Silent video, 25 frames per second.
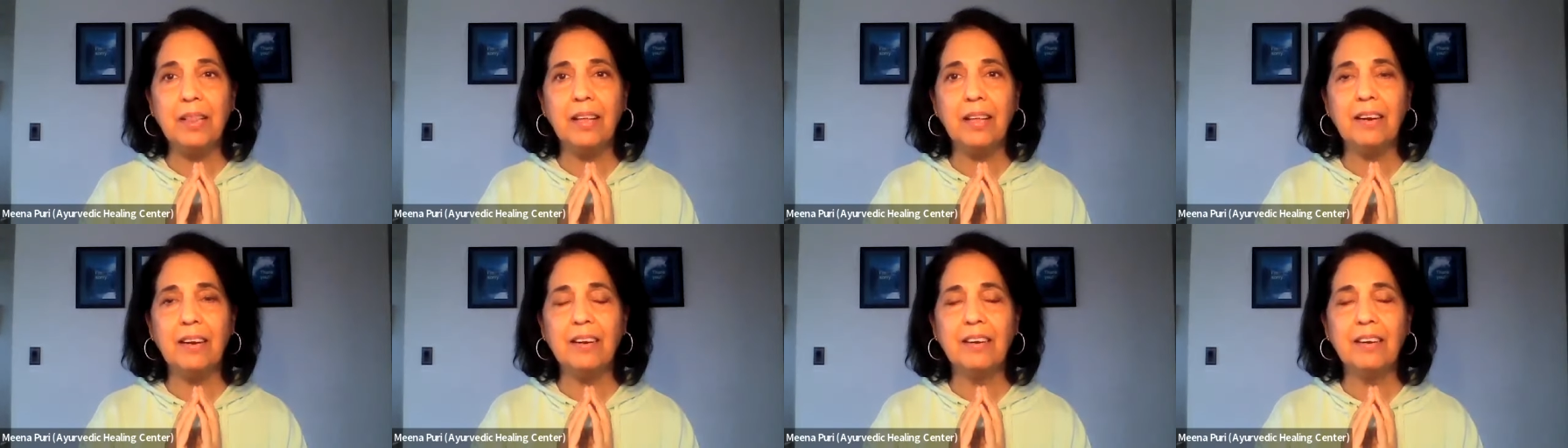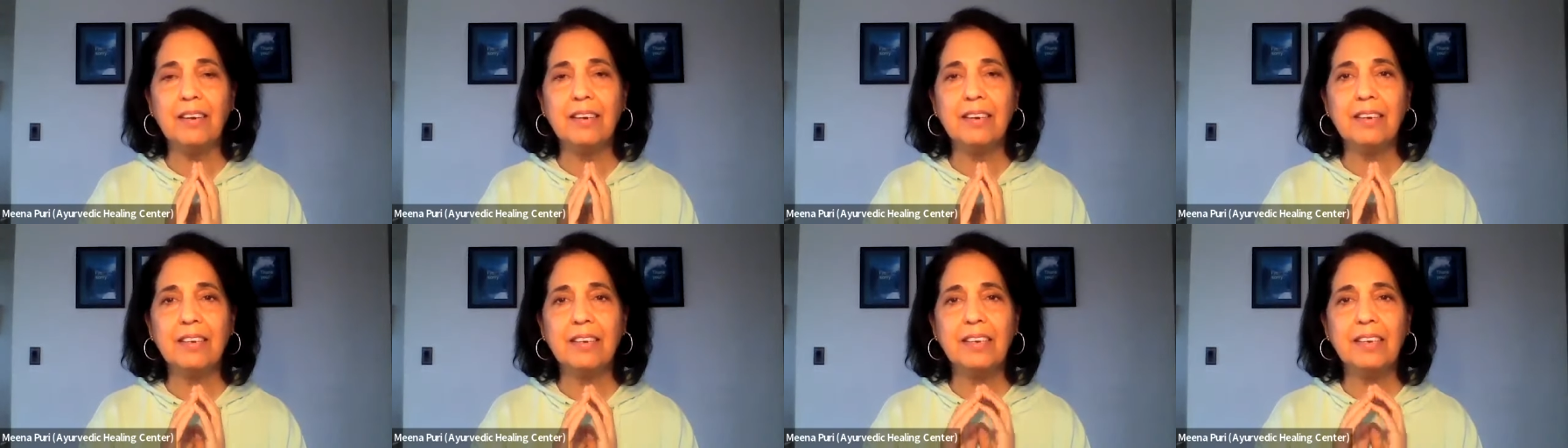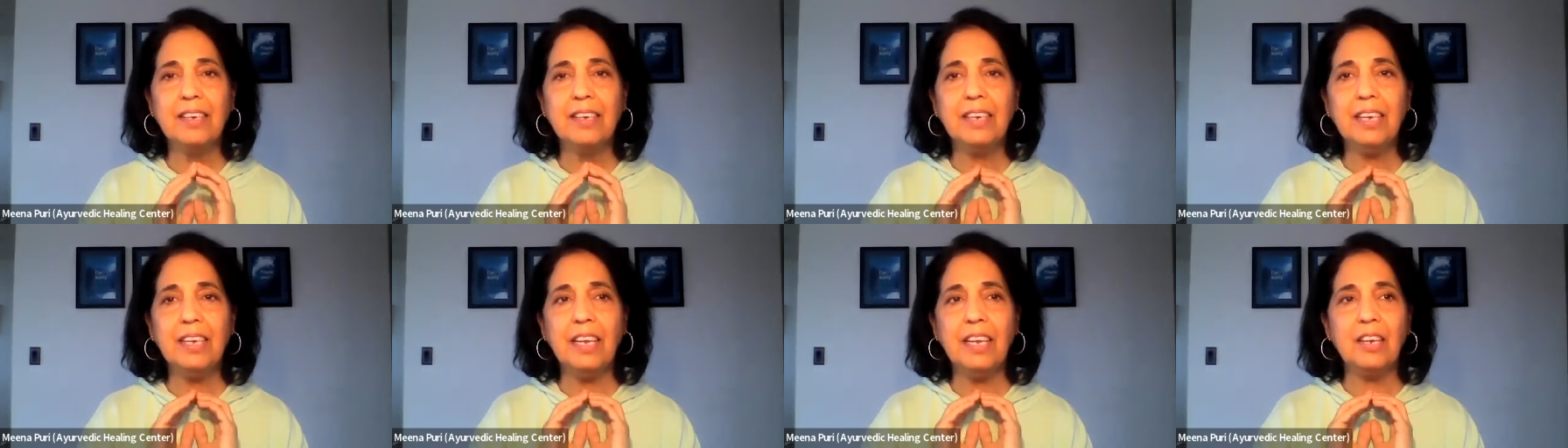it there,
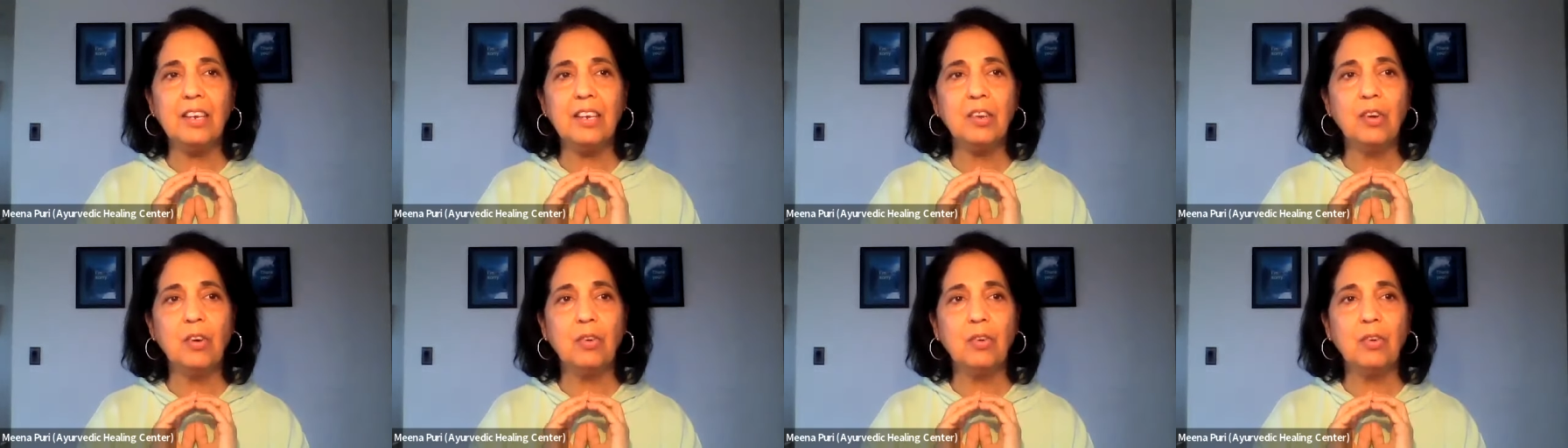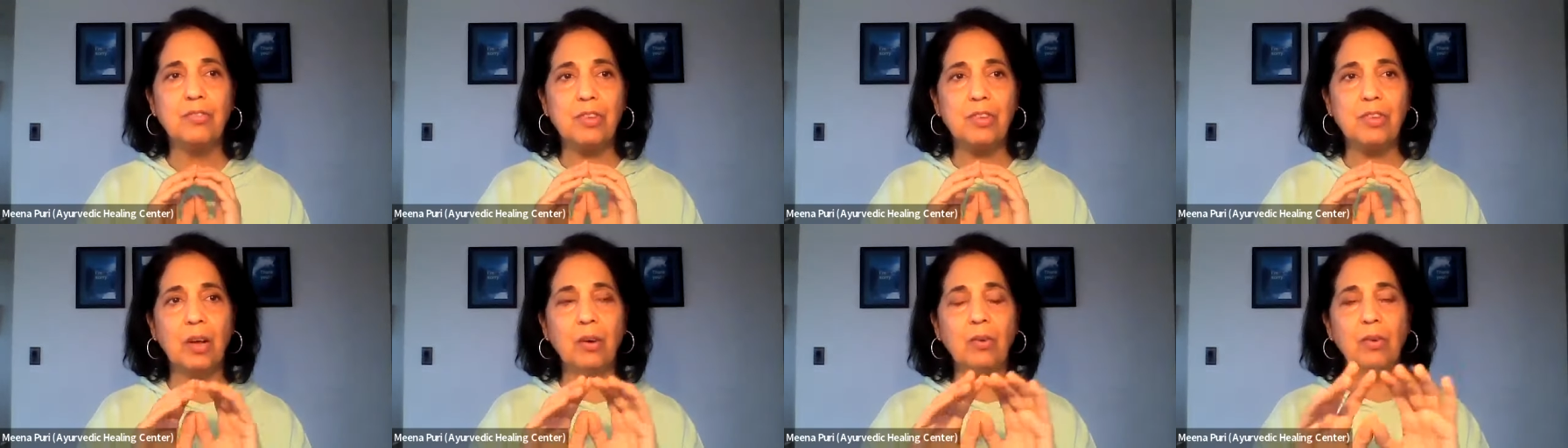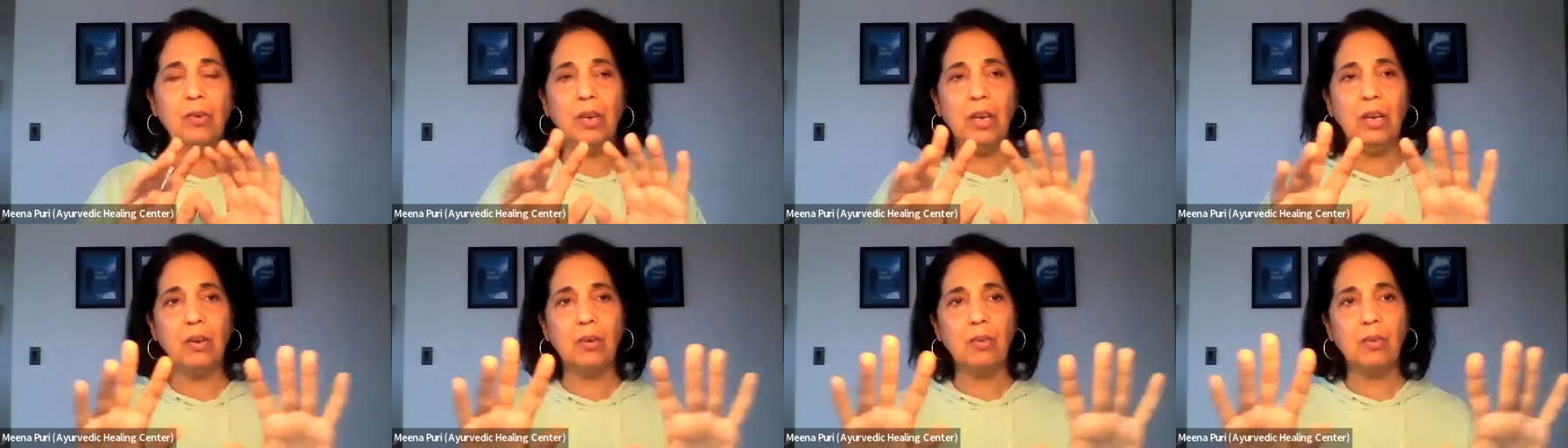it goes
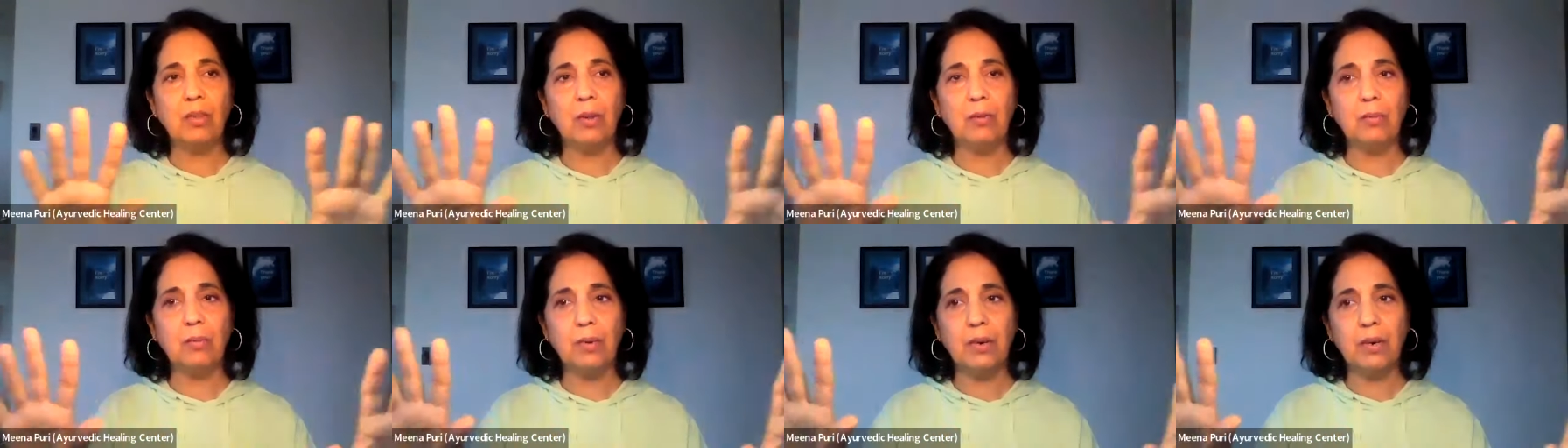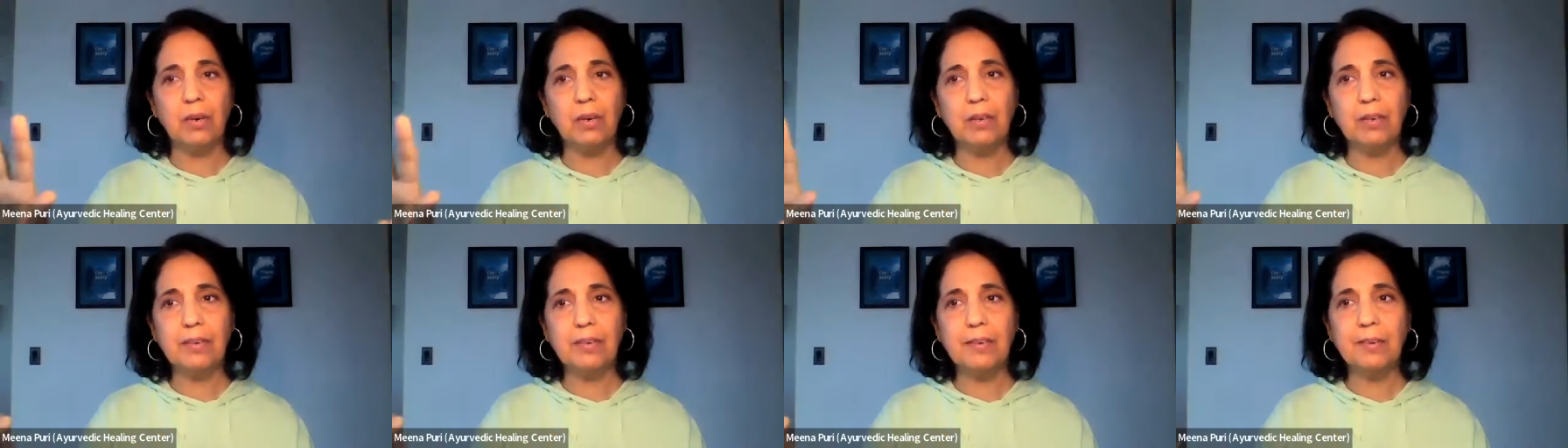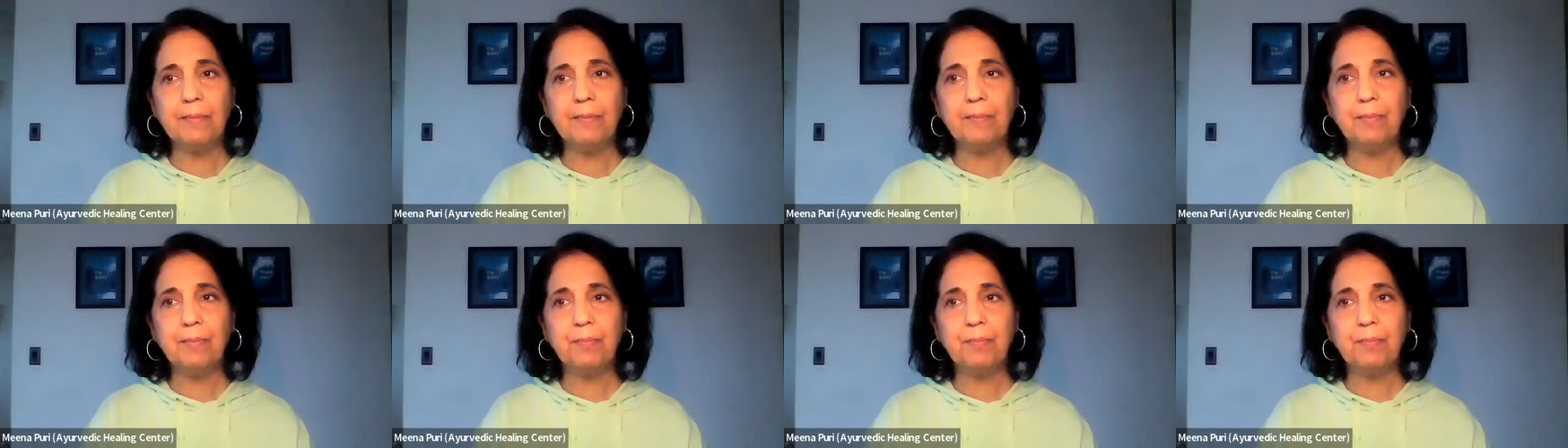out into the world.